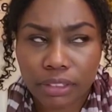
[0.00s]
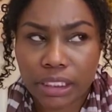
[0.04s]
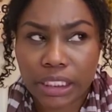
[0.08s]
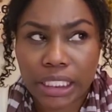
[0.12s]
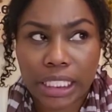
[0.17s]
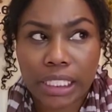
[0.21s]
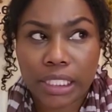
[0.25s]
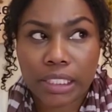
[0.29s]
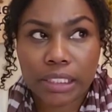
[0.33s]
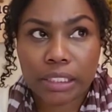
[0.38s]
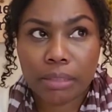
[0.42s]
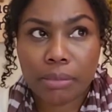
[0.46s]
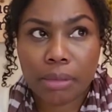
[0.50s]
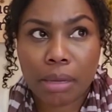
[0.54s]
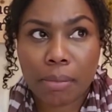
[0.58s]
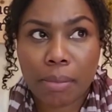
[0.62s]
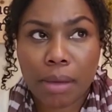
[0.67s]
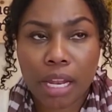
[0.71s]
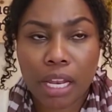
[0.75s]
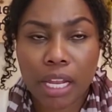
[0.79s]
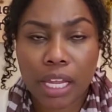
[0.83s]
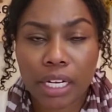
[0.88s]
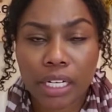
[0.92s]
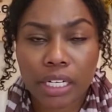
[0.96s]
That doesn't mean
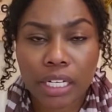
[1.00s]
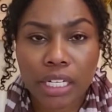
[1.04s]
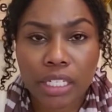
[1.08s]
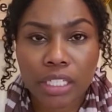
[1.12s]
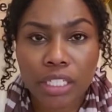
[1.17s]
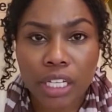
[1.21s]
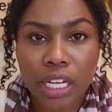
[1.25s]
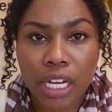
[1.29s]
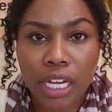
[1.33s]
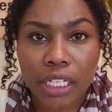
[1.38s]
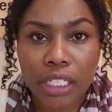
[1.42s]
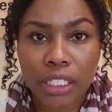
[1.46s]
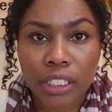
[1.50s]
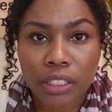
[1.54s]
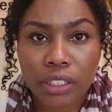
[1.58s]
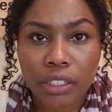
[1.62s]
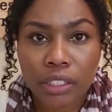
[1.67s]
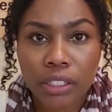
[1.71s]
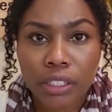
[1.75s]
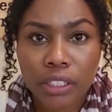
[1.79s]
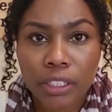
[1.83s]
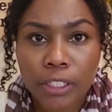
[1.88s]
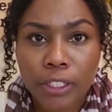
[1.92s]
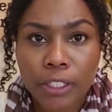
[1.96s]
my light not shining.
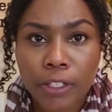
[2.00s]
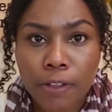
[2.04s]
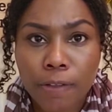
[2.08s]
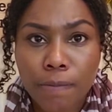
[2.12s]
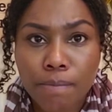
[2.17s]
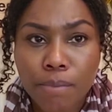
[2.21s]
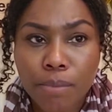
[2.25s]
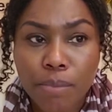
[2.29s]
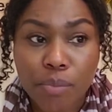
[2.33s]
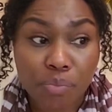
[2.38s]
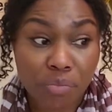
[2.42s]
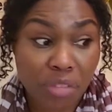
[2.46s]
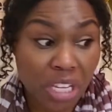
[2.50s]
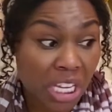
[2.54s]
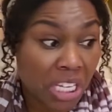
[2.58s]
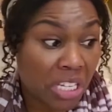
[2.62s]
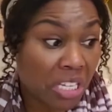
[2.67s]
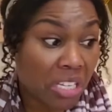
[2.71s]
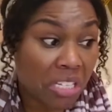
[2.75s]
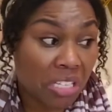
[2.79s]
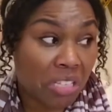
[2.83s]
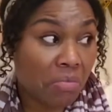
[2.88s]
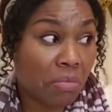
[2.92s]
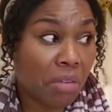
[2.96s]
It
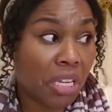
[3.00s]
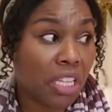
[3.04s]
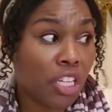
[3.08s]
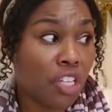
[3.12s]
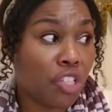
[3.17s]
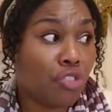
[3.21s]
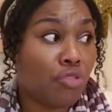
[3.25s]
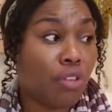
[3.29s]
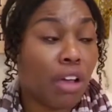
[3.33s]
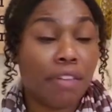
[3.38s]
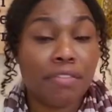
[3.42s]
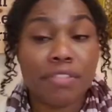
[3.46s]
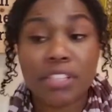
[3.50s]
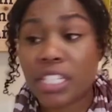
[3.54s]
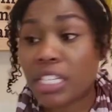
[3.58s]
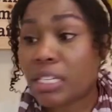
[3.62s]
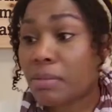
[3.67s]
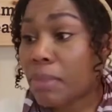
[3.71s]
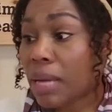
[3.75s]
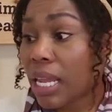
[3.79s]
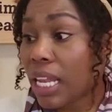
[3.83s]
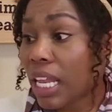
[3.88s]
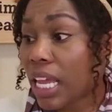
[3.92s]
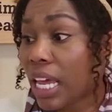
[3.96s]
doesn't mean that you have
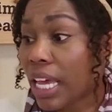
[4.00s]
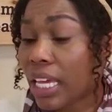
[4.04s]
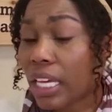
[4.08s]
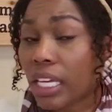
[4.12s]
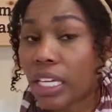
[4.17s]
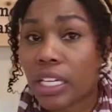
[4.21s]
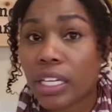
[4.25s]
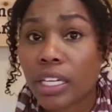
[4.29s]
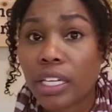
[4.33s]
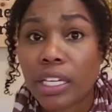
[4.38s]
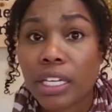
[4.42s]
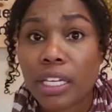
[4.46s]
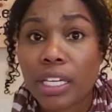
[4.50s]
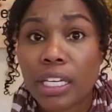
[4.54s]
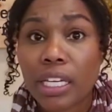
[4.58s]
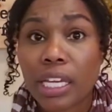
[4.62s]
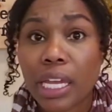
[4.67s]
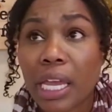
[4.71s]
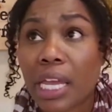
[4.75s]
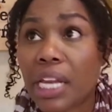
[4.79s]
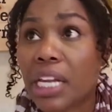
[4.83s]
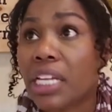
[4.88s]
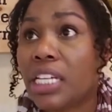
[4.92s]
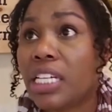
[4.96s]
dimmed my light.
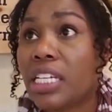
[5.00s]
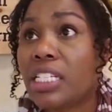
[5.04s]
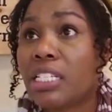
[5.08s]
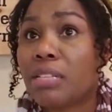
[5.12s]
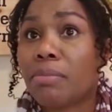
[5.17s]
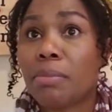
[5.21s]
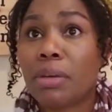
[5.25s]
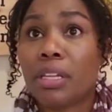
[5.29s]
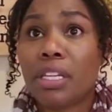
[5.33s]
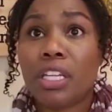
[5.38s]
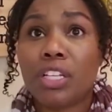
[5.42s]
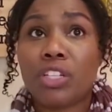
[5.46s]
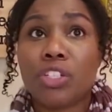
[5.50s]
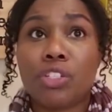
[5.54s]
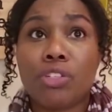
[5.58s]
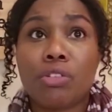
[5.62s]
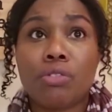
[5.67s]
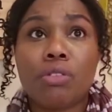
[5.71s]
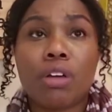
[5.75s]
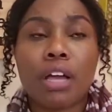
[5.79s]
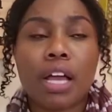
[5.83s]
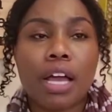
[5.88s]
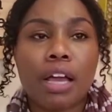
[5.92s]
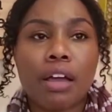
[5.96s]
And it doesn't mean that
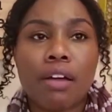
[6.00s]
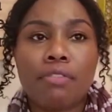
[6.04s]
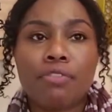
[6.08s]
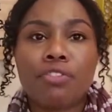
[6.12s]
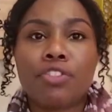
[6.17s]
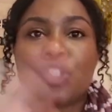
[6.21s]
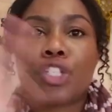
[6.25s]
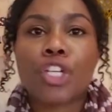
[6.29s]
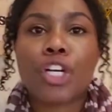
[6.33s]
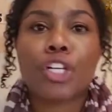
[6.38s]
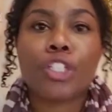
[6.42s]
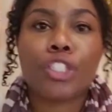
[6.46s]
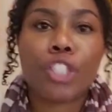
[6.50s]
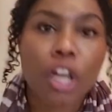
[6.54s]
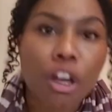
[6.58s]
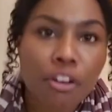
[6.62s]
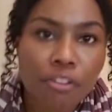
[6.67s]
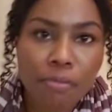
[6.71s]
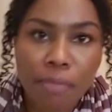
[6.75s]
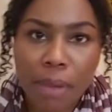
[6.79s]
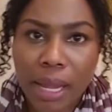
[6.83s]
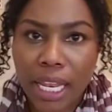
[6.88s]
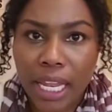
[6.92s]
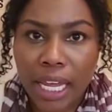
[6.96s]
you have turned
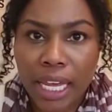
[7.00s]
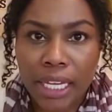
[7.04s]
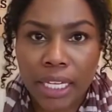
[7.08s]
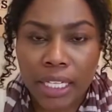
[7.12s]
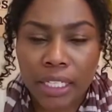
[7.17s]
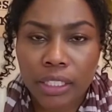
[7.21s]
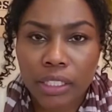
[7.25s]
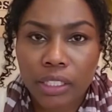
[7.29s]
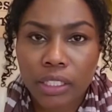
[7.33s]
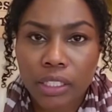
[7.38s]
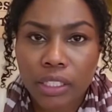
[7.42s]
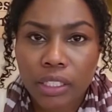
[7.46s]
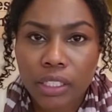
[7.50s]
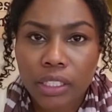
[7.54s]
off my light.